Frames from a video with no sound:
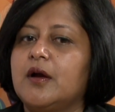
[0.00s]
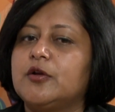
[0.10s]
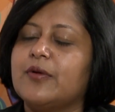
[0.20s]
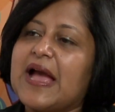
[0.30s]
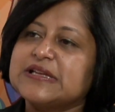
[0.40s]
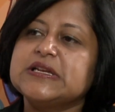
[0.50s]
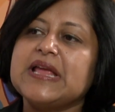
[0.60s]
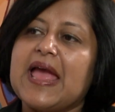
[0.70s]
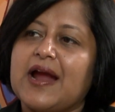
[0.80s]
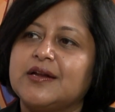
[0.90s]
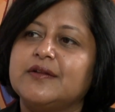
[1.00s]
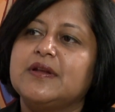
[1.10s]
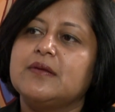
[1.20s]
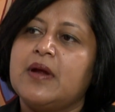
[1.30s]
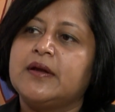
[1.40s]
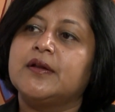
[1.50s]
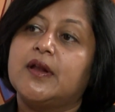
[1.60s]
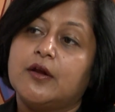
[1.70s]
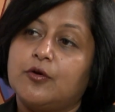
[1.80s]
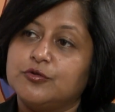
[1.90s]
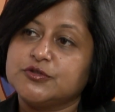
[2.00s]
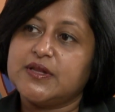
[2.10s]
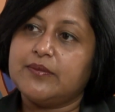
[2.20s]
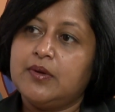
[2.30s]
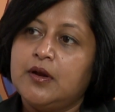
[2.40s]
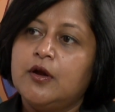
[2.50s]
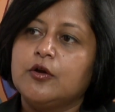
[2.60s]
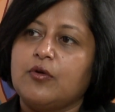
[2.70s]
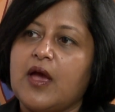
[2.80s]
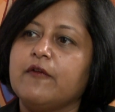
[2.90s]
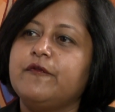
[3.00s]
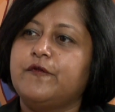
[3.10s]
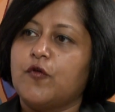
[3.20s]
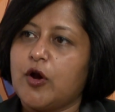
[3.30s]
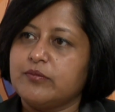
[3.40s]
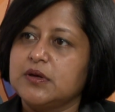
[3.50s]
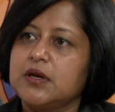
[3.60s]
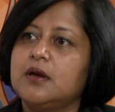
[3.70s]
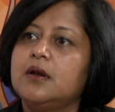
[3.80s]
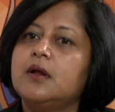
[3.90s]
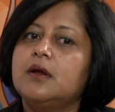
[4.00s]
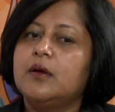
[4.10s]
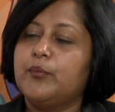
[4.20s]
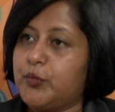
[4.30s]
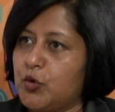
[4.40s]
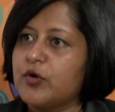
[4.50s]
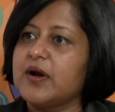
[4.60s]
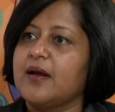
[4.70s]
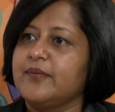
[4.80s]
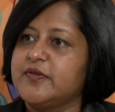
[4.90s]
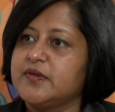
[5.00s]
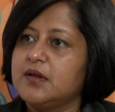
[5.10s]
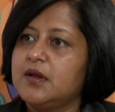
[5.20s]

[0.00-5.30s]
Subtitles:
to actually actively mentor and coach them, to have formal programs.